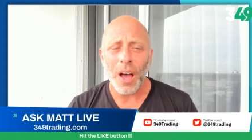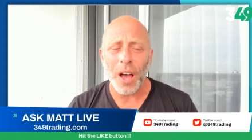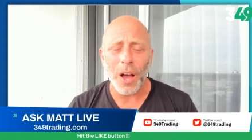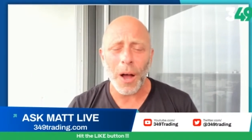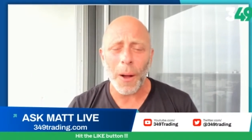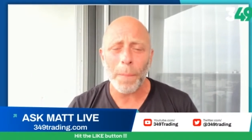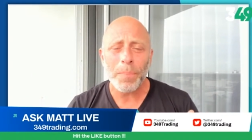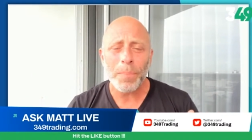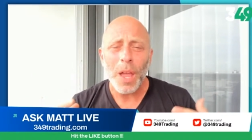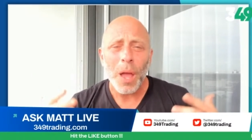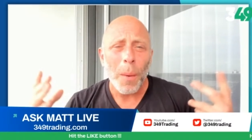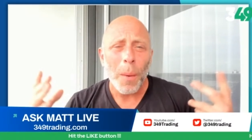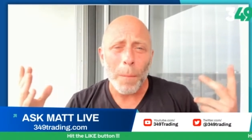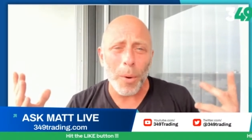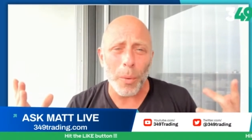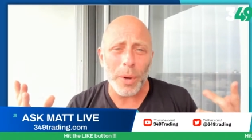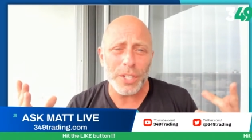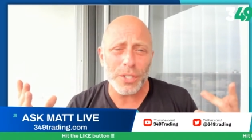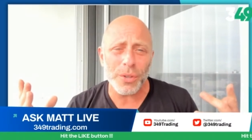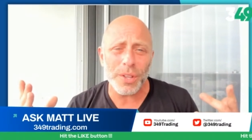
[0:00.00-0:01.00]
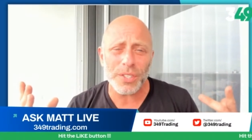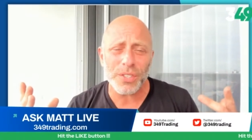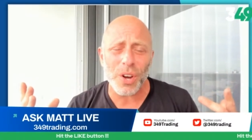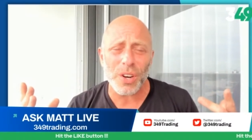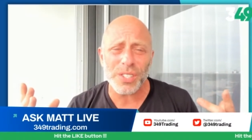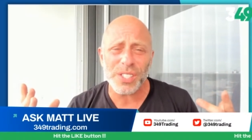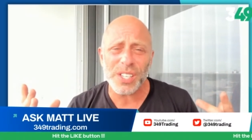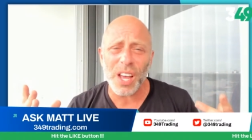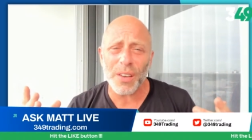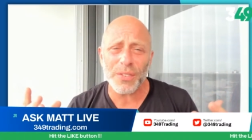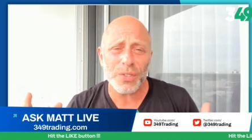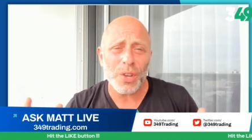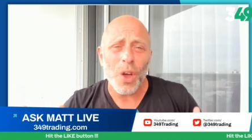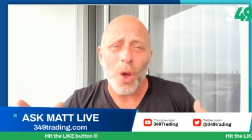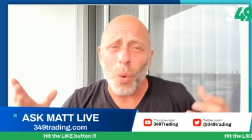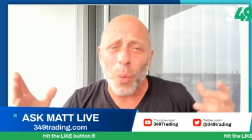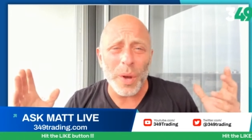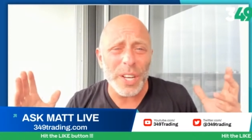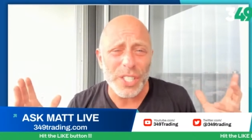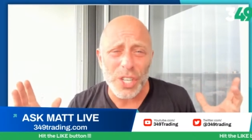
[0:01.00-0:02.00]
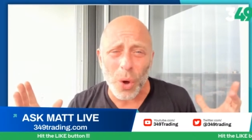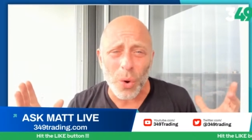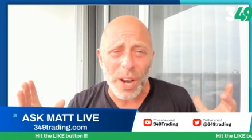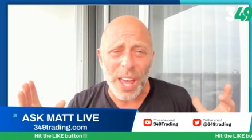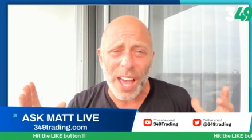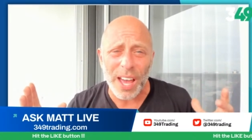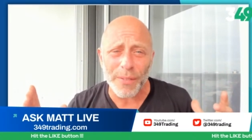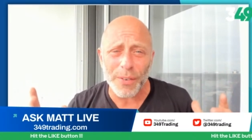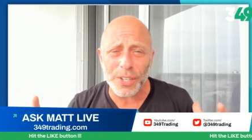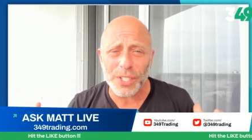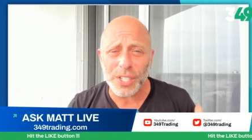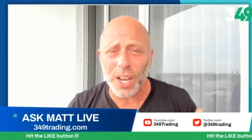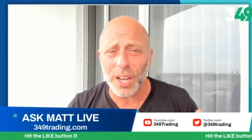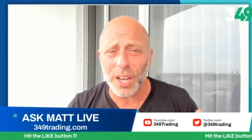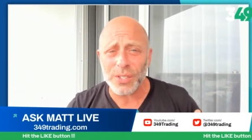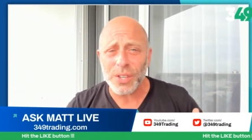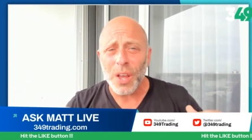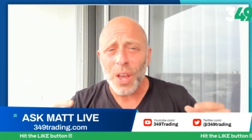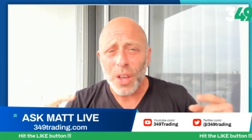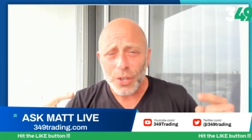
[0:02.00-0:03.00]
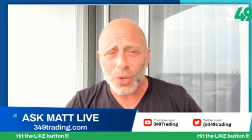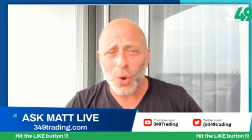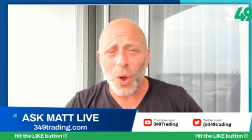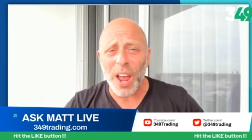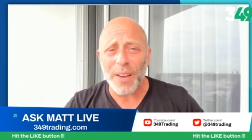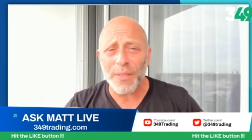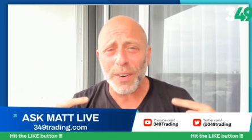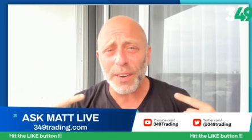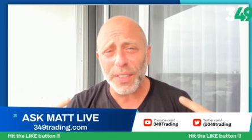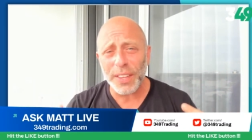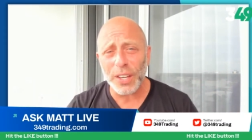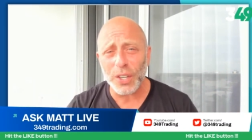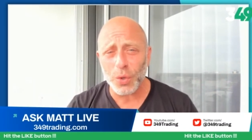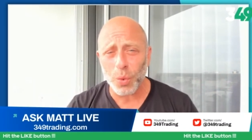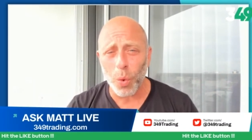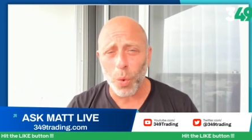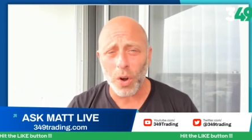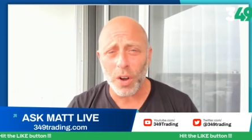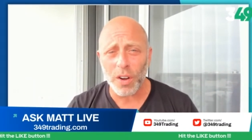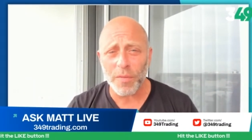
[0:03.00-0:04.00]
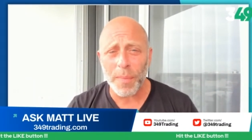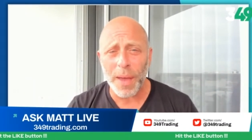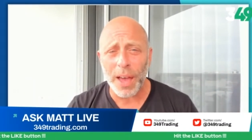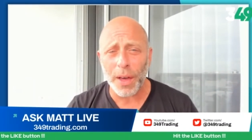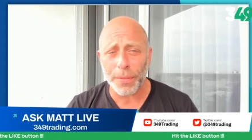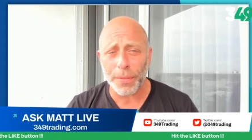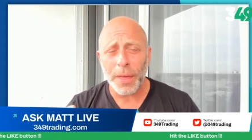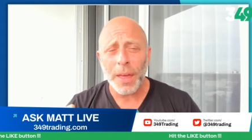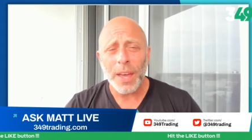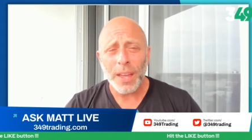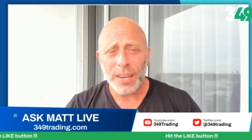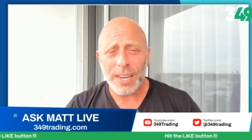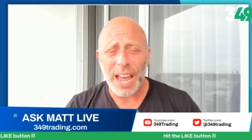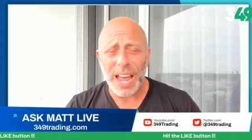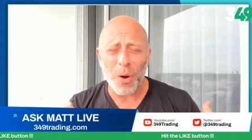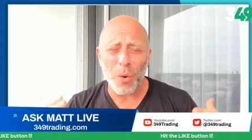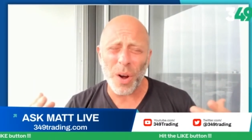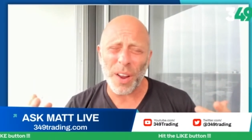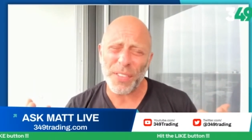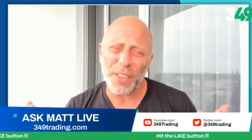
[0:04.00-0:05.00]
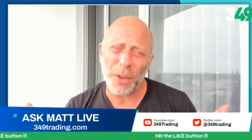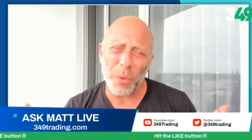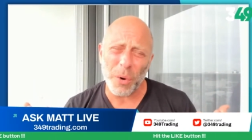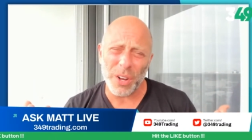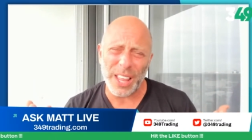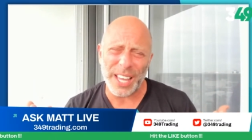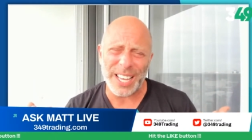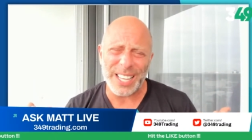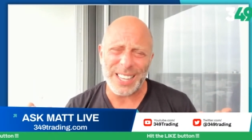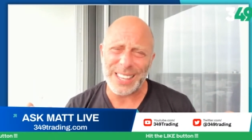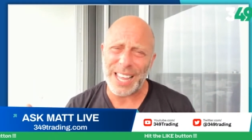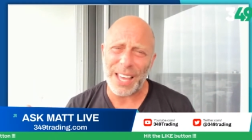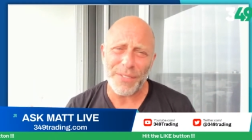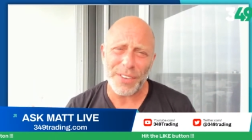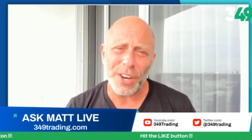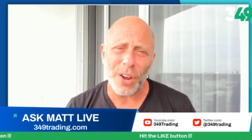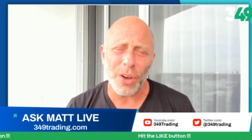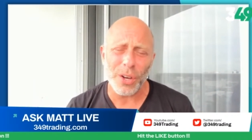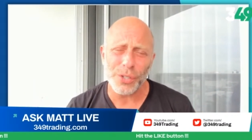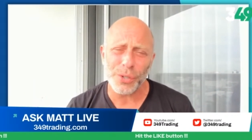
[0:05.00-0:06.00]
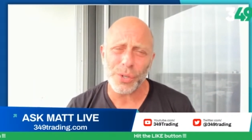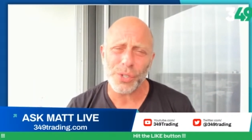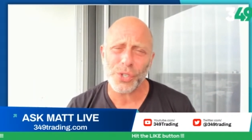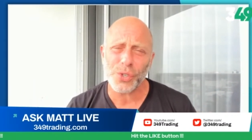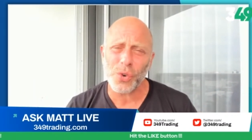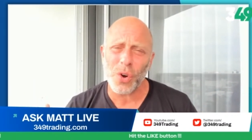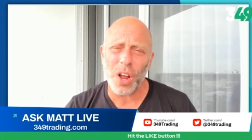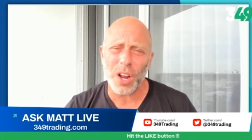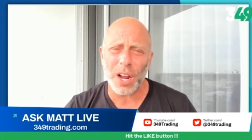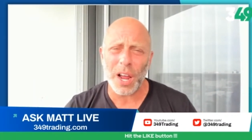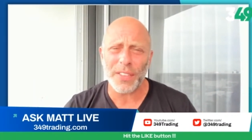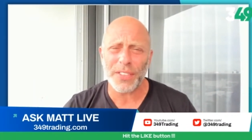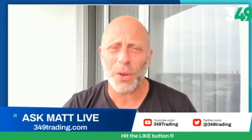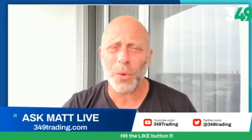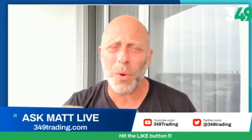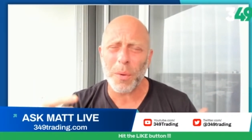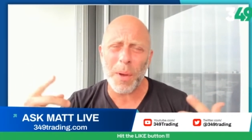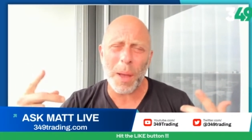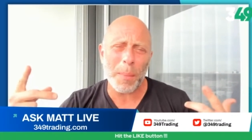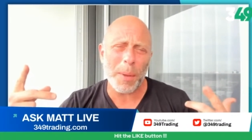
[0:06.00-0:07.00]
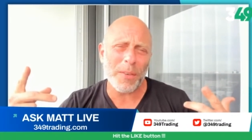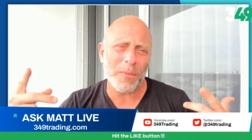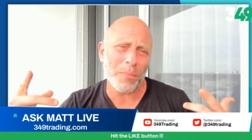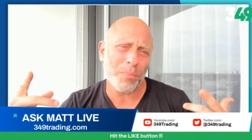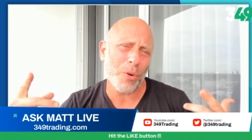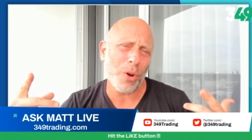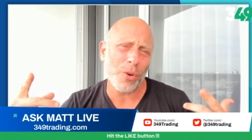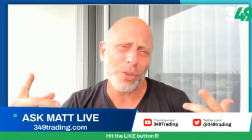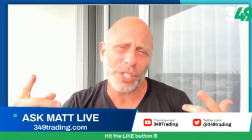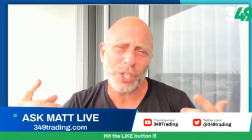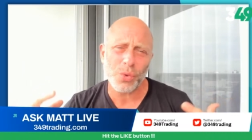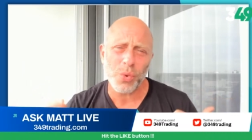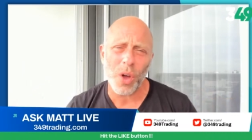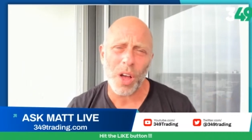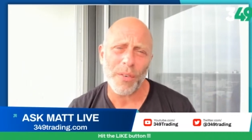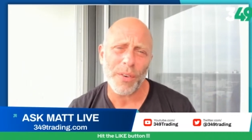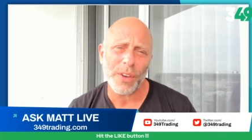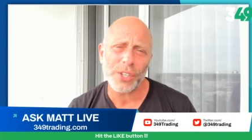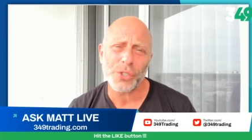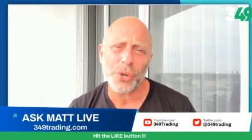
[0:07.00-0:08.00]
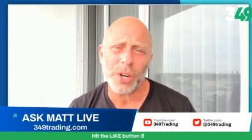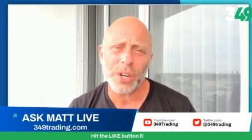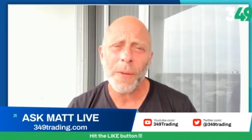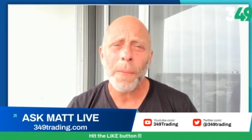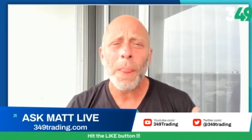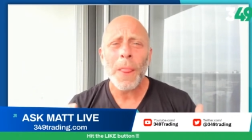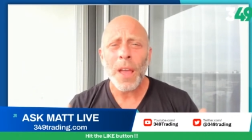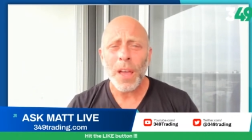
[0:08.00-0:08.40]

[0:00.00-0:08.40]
But we do this ourselves. We don't advertise. So everything is word of mouth. Now I think we're like 1,100 strong. I think we might be approaching 1,200.